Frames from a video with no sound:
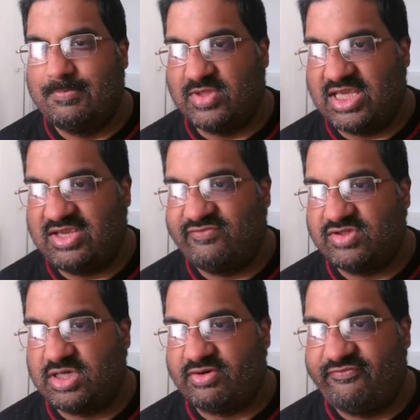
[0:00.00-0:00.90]
even
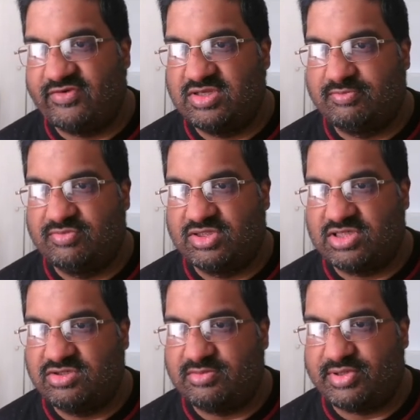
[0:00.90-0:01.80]
though
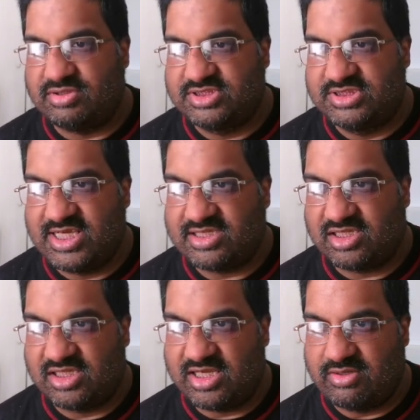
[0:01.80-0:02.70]
Thunderbolts
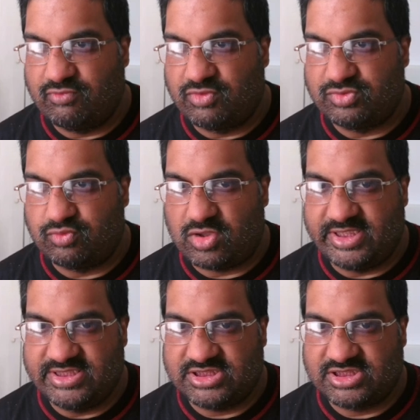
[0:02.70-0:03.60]
technically was one
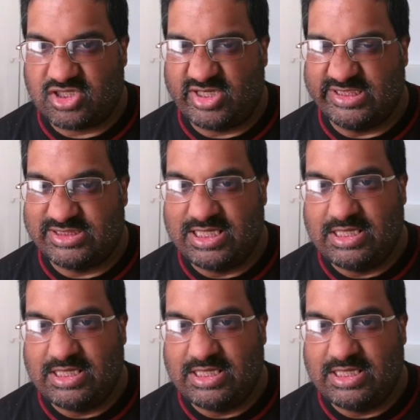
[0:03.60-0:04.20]
in disguise.